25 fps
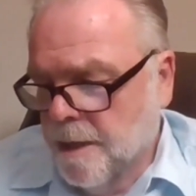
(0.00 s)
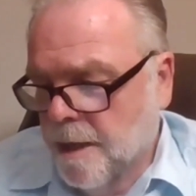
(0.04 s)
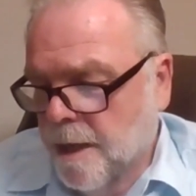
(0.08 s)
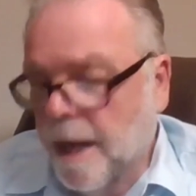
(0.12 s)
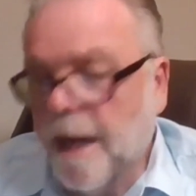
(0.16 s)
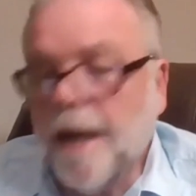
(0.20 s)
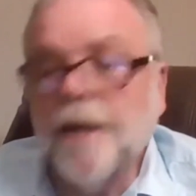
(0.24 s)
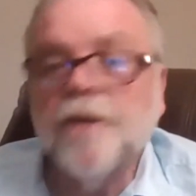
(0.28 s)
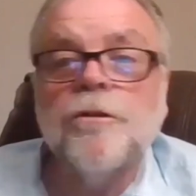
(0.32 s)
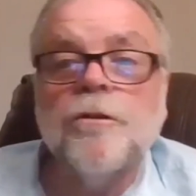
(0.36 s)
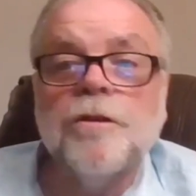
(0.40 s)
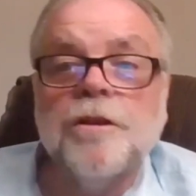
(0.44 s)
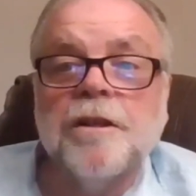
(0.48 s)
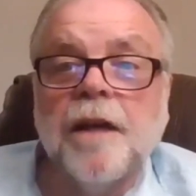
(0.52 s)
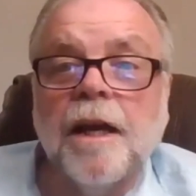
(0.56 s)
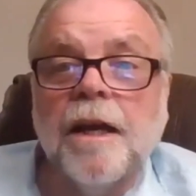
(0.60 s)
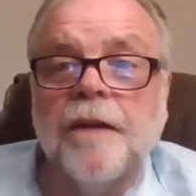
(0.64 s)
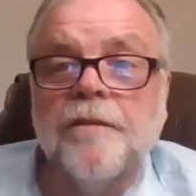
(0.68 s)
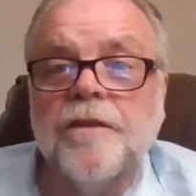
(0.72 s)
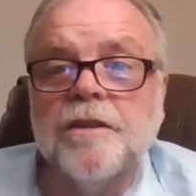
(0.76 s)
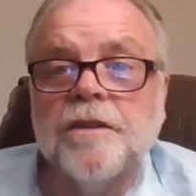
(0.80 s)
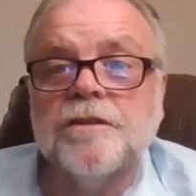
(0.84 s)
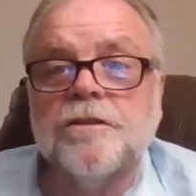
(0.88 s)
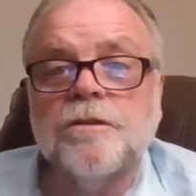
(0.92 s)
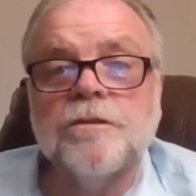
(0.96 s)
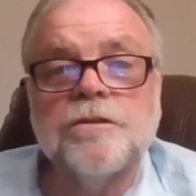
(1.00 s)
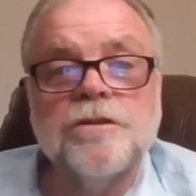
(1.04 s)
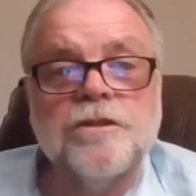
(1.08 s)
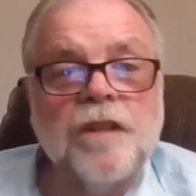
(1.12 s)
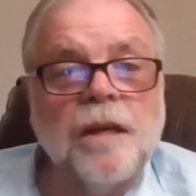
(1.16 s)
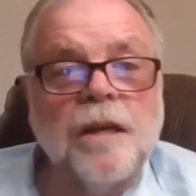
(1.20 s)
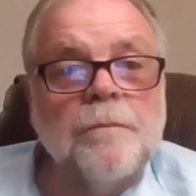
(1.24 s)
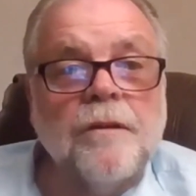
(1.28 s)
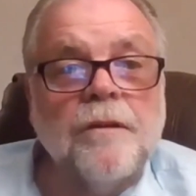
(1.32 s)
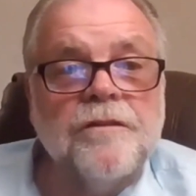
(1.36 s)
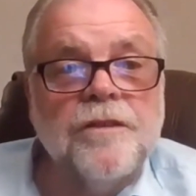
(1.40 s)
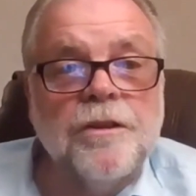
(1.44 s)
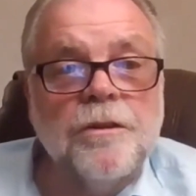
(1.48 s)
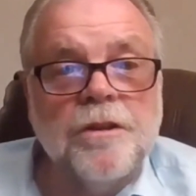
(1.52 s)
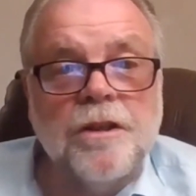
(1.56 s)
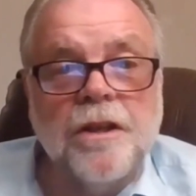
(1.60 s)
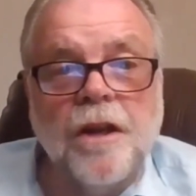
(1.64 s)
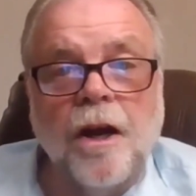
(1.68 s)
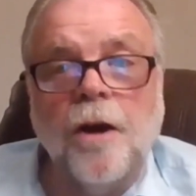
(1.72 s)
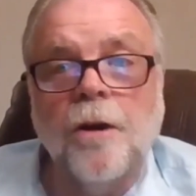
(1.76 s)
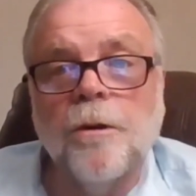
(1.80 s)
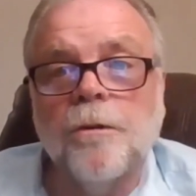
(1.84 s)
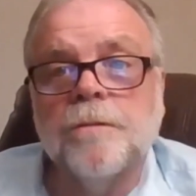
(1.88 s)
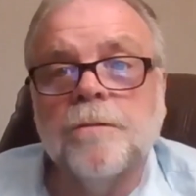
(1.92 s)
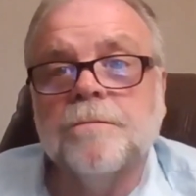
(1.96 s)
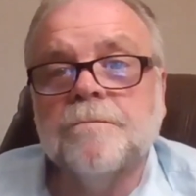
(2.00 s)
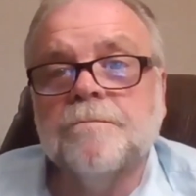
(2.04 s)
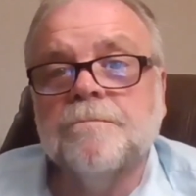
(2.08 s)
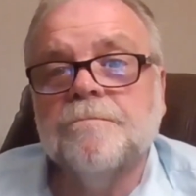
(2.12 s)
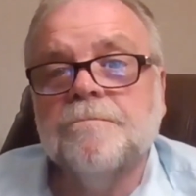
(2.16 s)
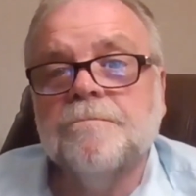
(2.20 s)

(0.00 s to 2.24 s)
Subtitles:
Andrew Davis, who some of you know,